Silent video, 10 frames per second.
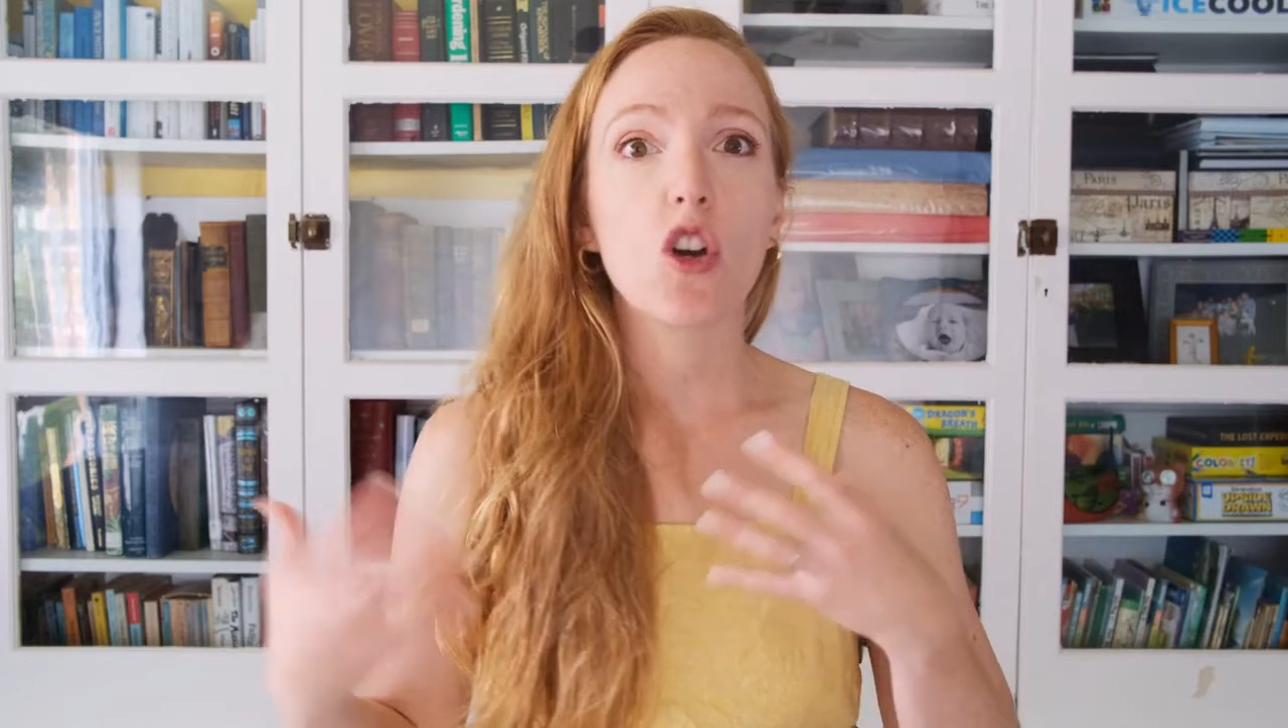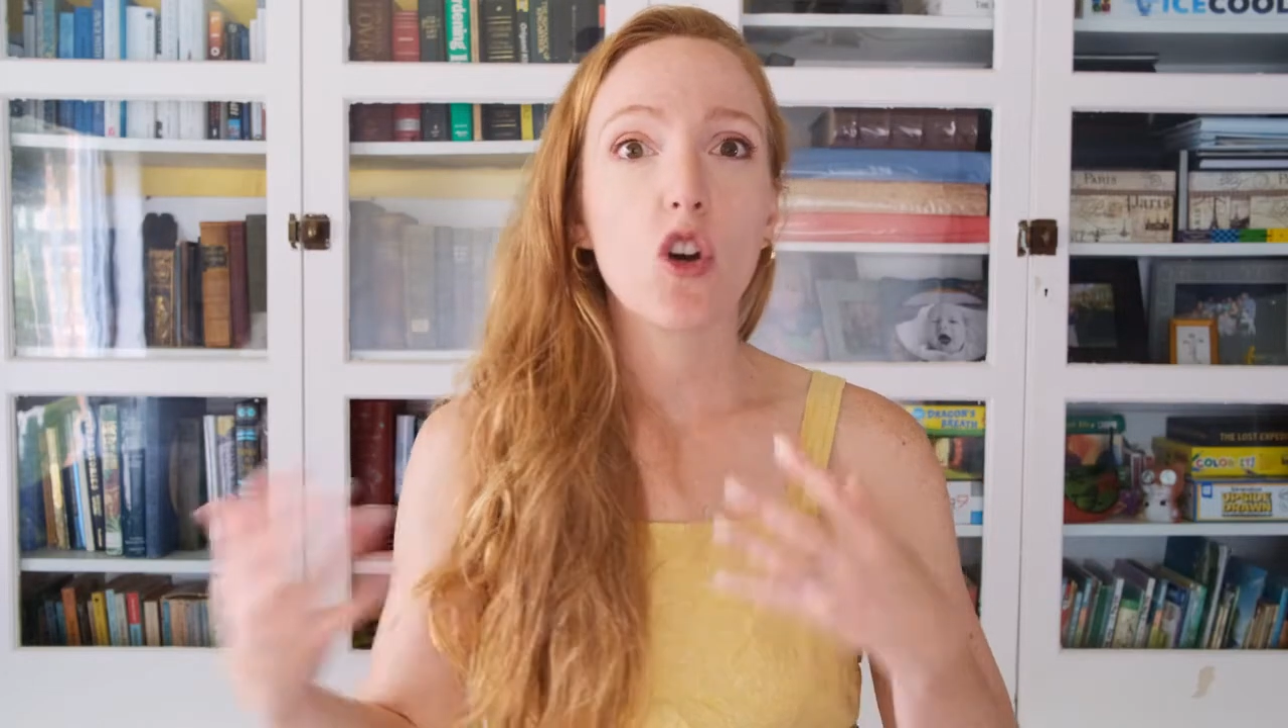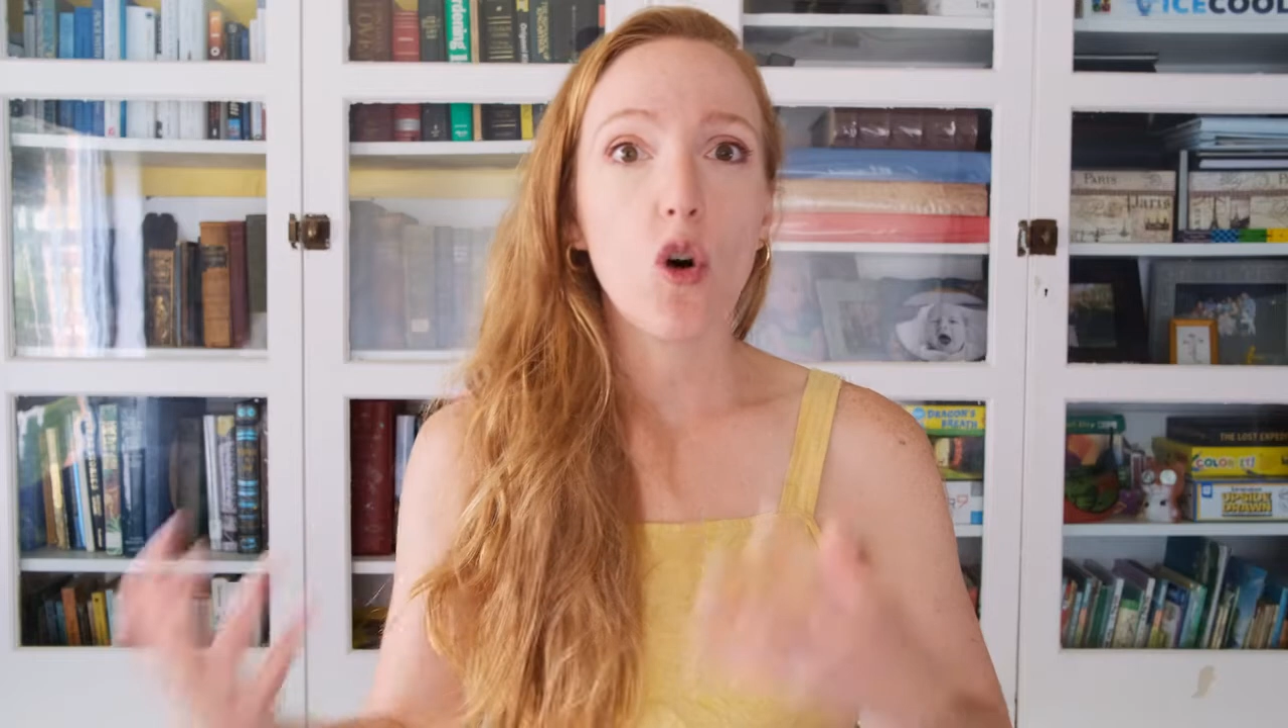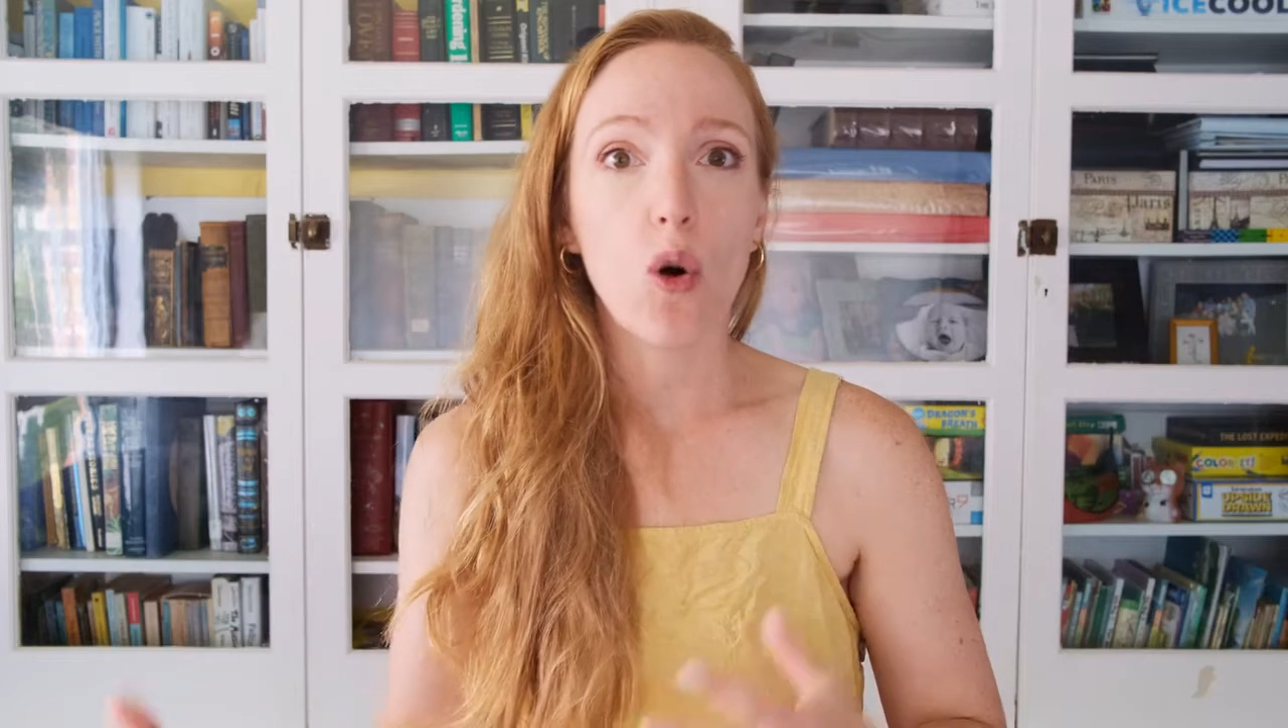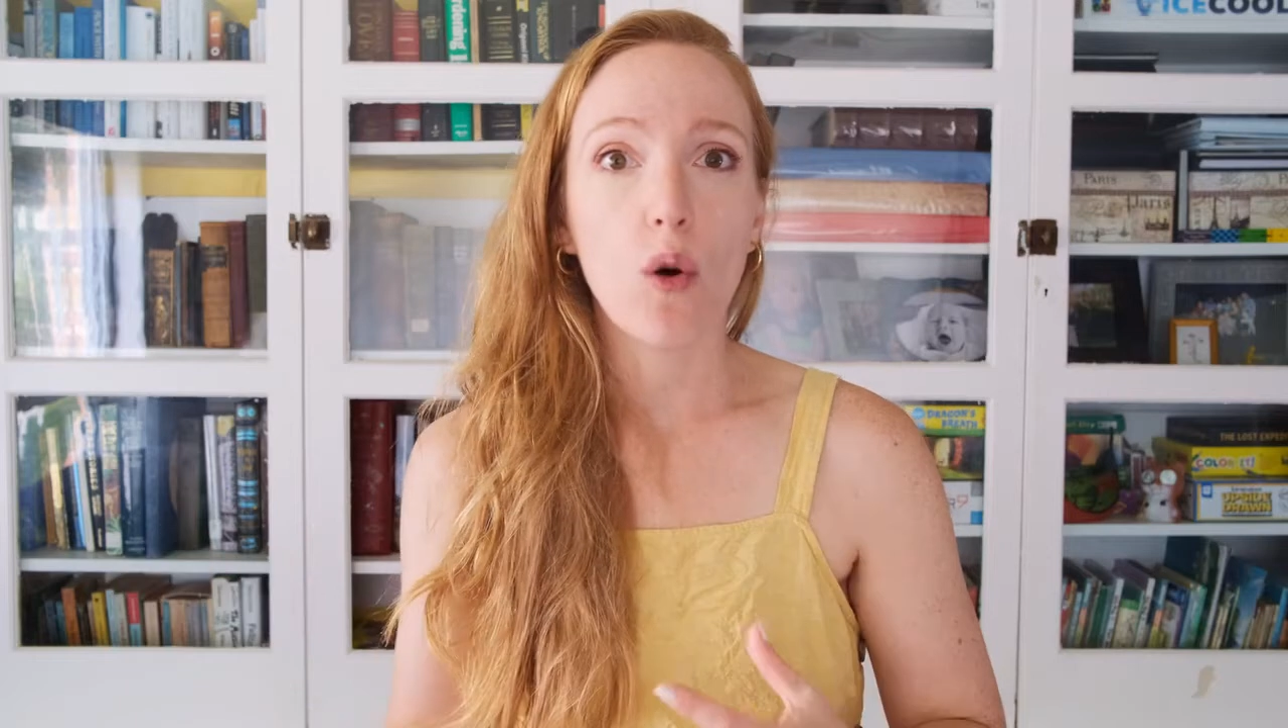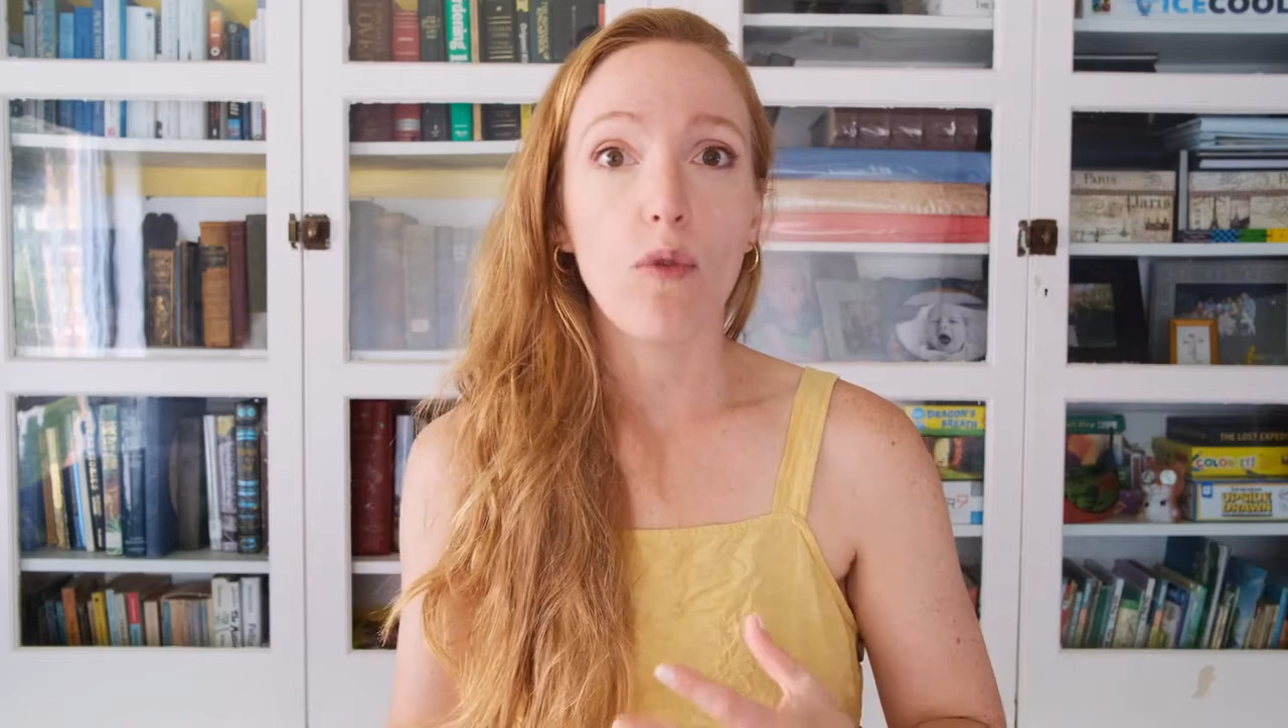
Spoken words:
goal